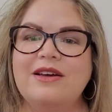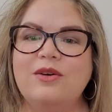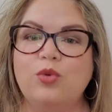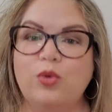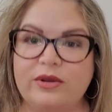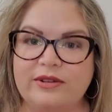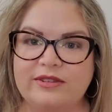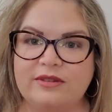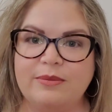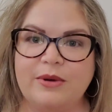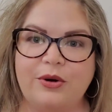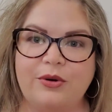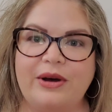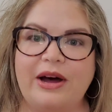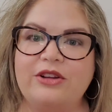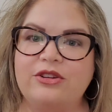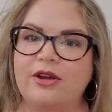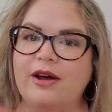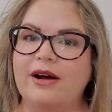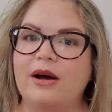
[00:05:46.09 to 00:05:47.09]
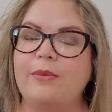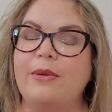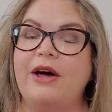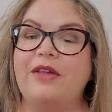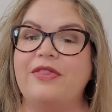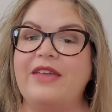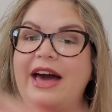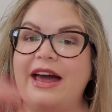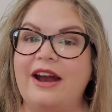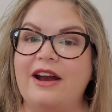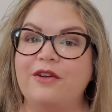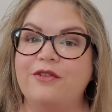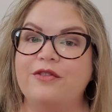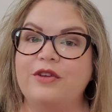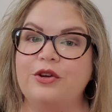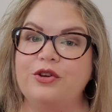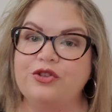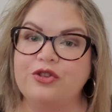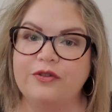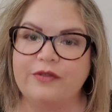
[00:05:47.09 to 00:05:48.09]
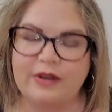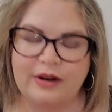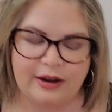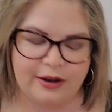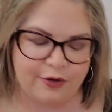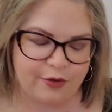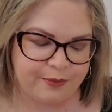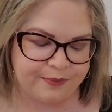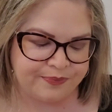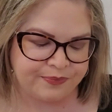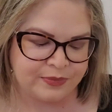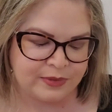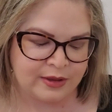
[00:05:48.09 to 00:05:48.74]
Wood smoke. I'll talk about that in a future video.